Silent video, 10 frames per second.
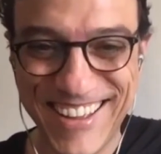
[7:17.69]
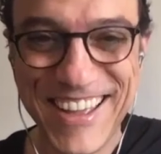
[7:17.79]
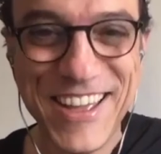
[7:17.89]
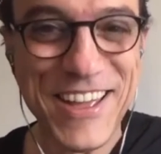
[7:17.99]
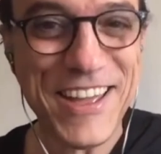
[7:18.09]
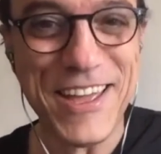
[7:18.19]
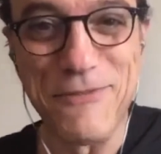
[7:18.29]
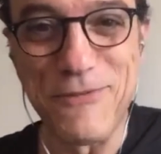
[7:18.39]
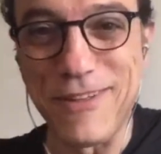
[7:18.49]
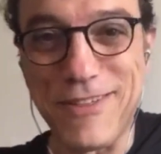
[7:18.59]

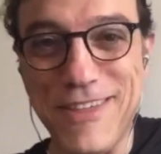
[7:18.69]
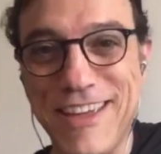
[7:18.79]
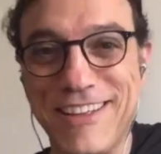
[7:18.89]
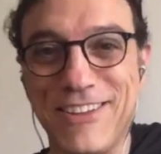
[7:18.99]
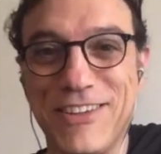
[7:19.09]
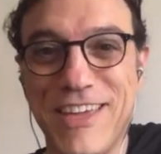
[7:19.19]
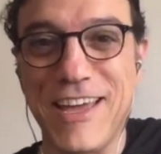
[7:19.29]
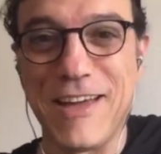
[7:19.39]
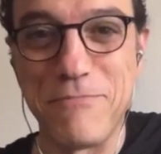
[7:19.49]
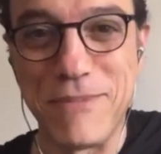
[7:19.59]
if I think,
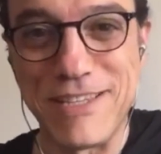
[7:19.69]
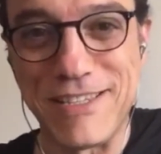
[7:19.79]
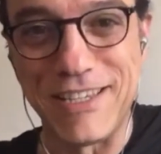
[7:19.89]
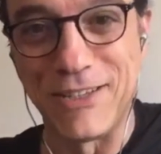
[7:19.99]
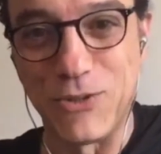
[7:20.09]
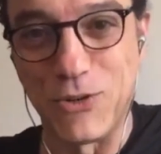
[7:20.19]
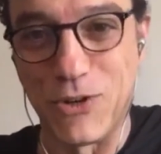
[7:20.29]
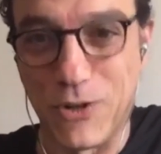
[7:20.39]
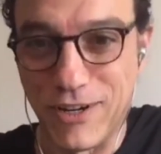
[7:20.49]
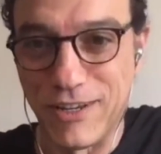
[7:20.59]
okay, I'm missing a door,
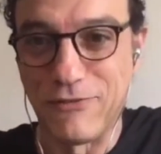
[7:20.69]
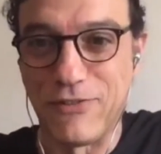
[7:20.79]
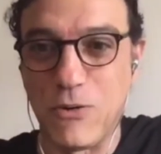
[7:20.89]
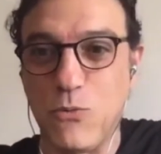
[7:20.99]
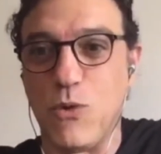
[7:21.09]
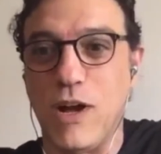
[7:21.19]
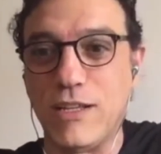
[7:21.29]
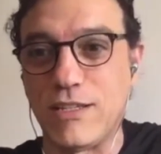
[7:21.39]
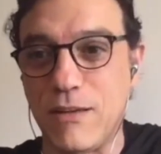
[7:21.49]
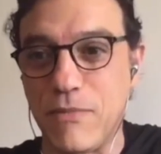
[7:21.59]
or if I
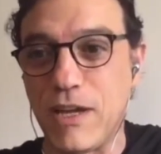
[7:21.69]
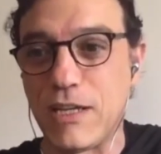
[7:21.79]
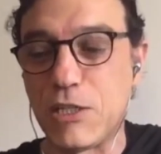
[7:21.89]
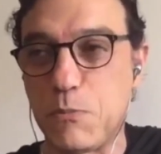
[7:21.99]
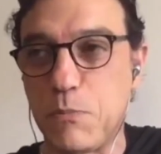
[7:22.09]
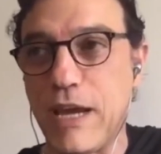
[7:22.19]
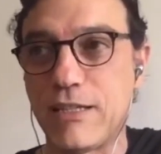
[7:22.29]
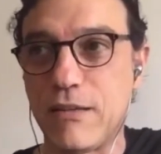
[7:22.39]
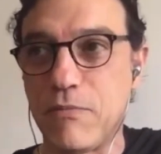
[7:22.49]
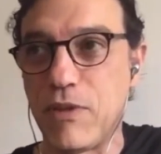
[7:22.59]
want something,
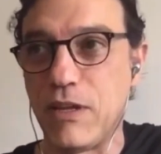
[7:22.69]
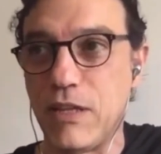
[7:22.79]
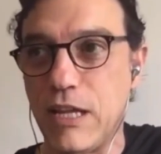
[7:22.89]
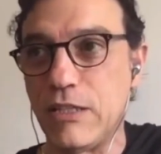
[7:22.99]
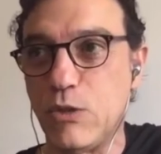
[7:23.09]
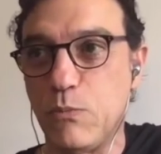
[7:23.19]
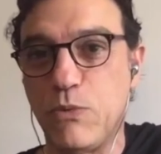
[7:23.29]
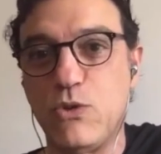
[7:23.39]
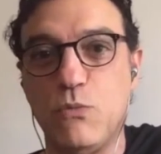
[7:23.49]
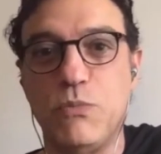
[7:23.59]
expect something that's
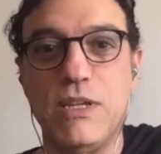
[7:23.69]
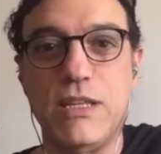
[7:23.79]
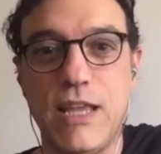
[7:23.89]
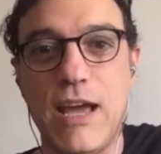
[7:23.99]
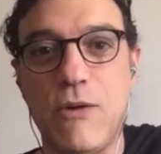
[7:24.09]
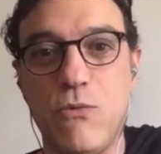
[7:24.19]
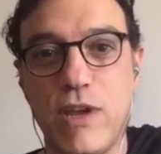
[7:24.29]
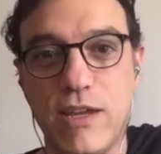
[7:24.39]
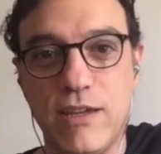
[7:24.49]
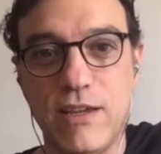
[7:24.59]
supposed to be in that
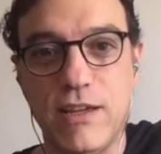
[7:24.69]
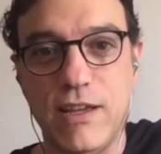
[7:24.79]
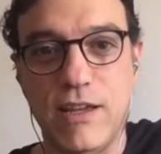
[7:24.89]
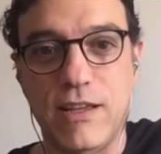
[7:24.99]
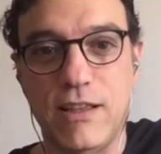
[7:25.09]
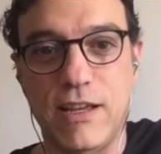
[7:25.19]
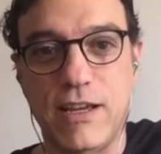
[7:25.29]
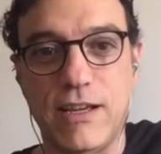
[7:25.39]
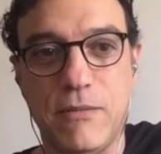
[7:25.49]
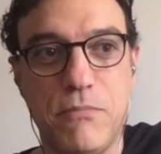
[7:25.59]
way,
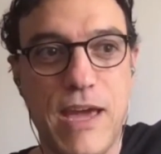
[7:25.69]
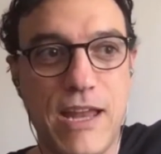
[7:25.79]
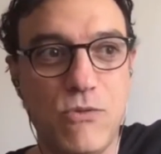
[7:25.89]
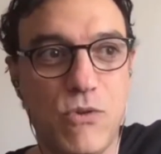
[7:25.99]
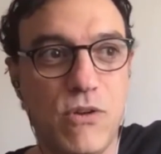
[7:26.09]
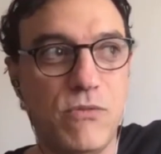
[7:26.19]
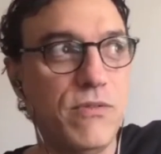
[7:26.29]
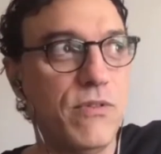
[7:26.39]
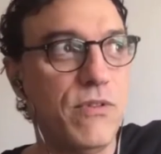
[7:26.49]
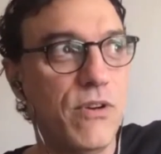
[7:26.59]
like a manual
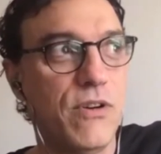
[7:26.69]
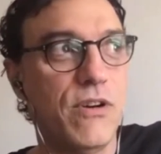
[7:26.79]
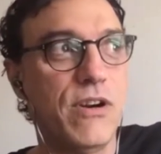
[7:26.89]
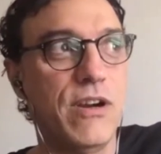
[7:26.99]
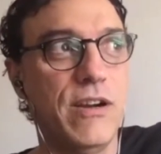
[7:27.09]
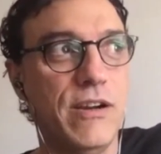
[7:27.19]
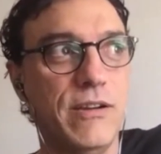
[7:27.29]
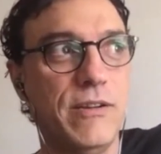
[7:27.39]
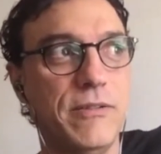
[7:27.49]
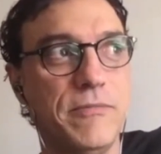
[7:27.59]

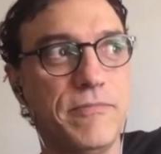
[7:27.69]
or